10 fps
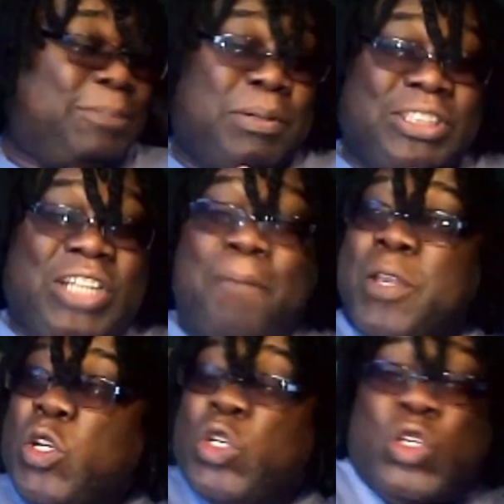this person
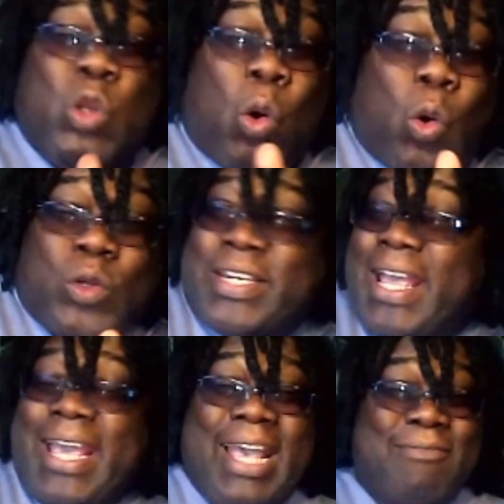got
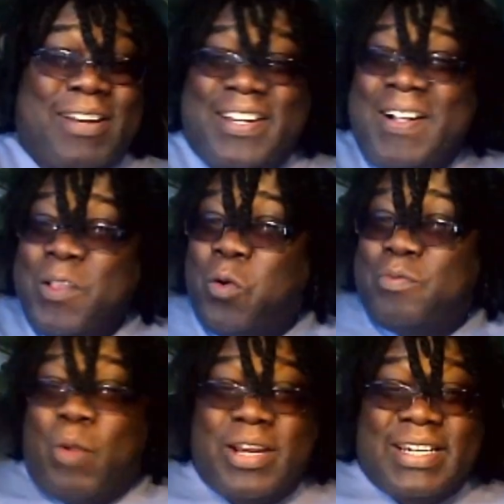short hair and
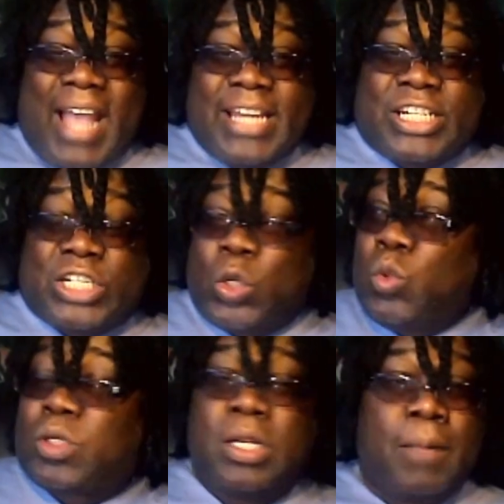would wear a nice
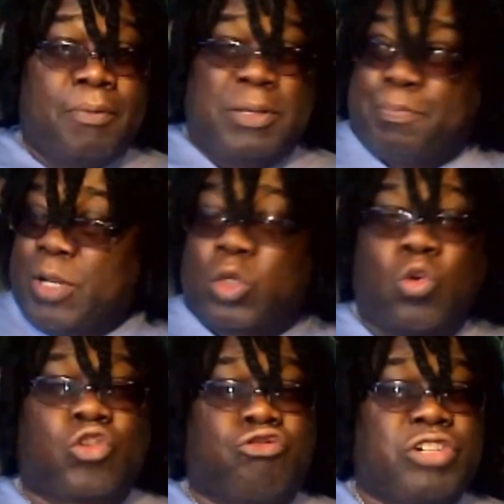suit. He must be a
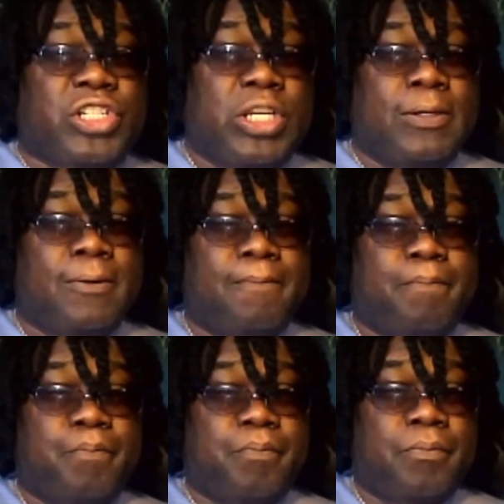good Christian.
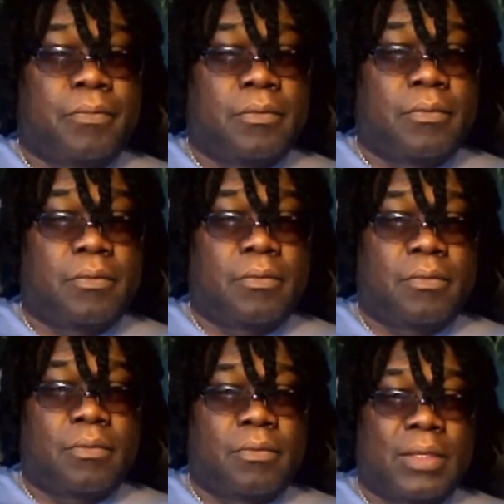
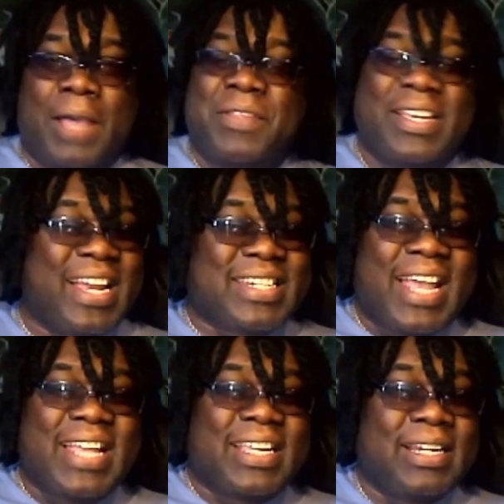And they
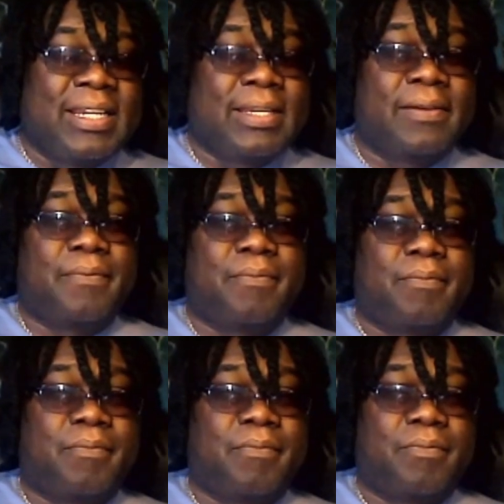get taken in.
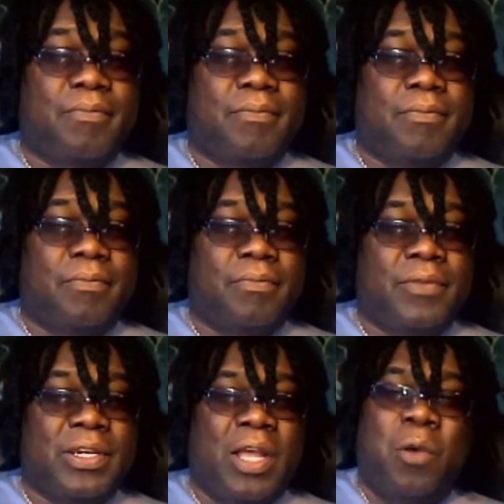
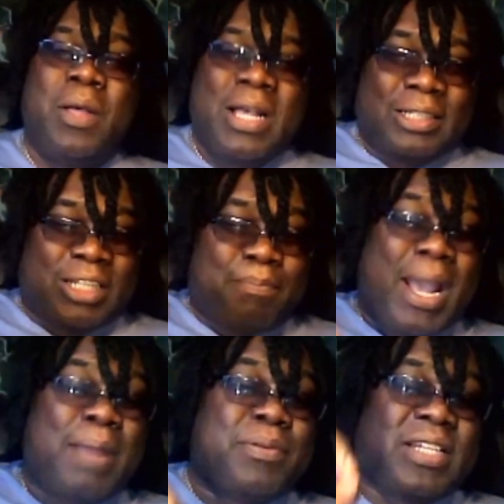You know, as the
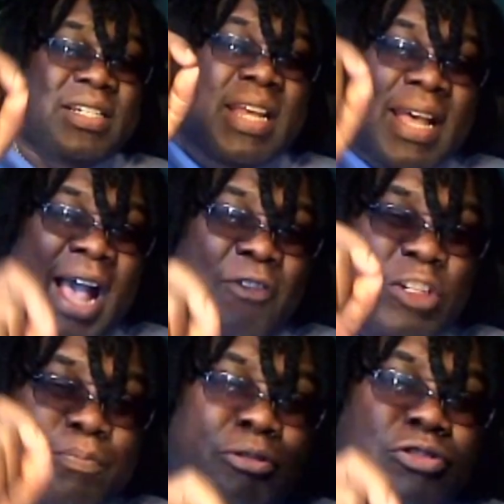Bible says,
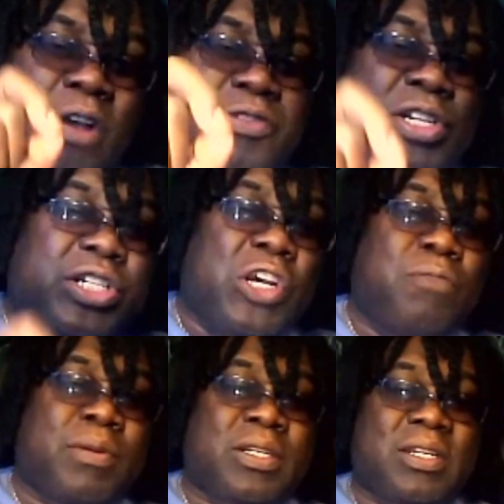have spirit of
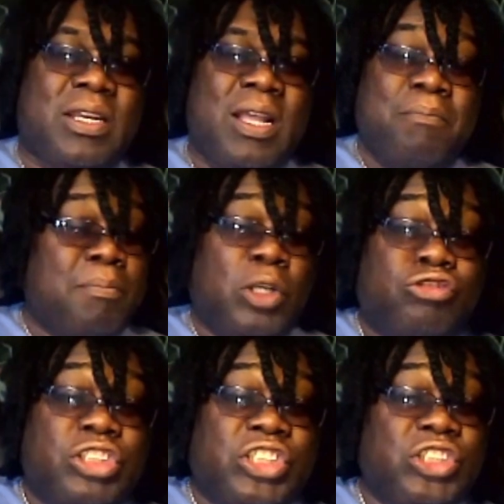discernment.
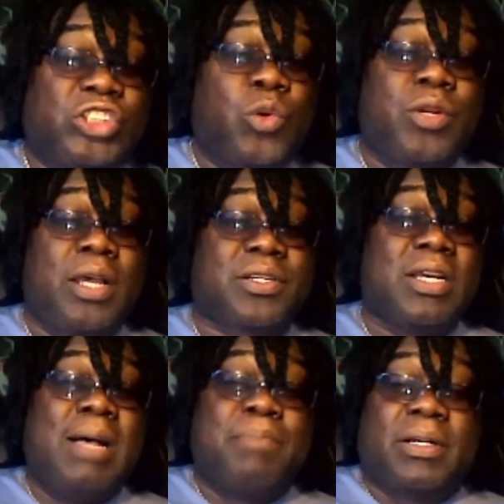Most Christians do not,
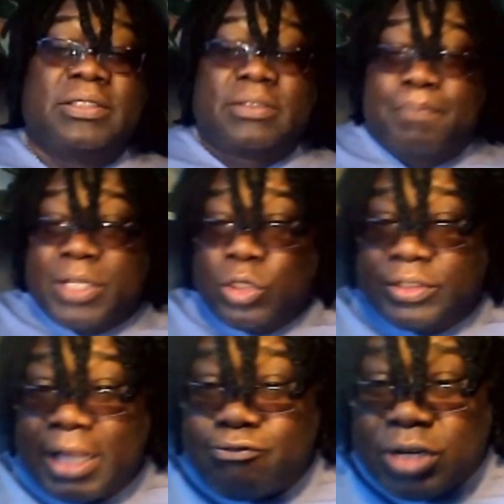
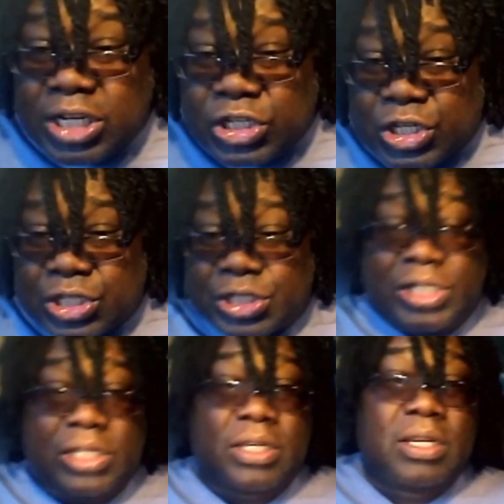because they're religious.